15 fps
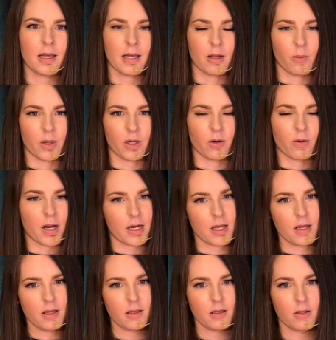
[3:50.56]
And when you're
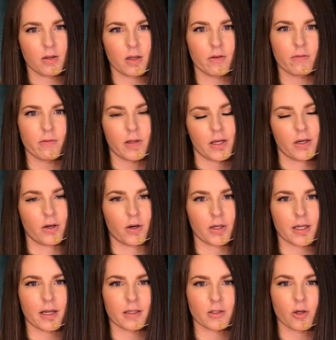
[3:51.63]
ready, you can flood your
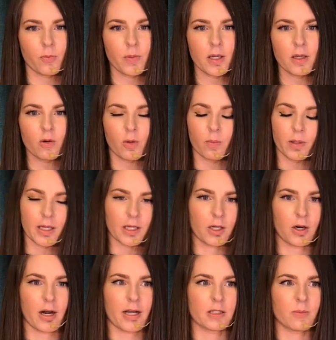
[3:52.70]
eyes open or blink
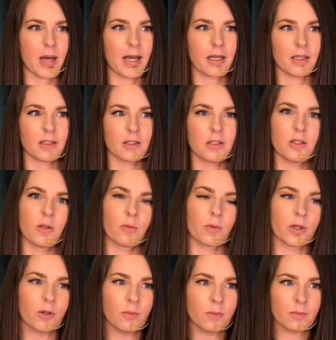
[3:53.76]
your eyes back into the
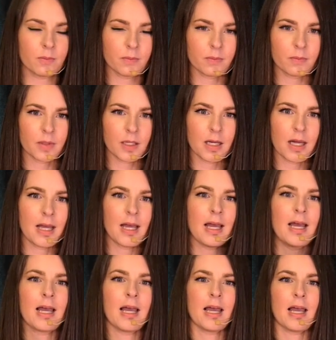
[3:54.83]
room.
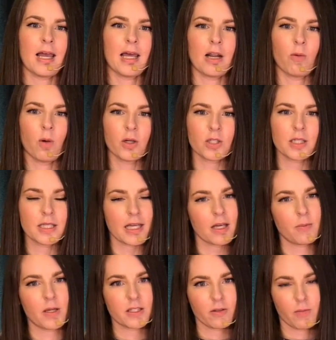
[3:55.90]
And I want you to take
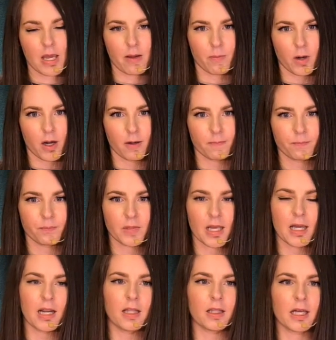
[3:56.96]
a piece of paper.
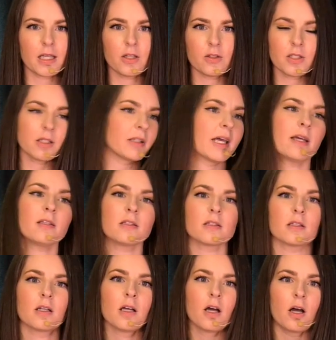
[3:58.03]
And I'd like you to
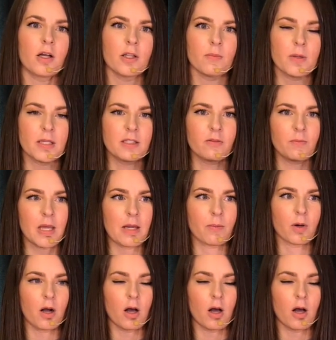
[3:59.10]
list on the piece of paper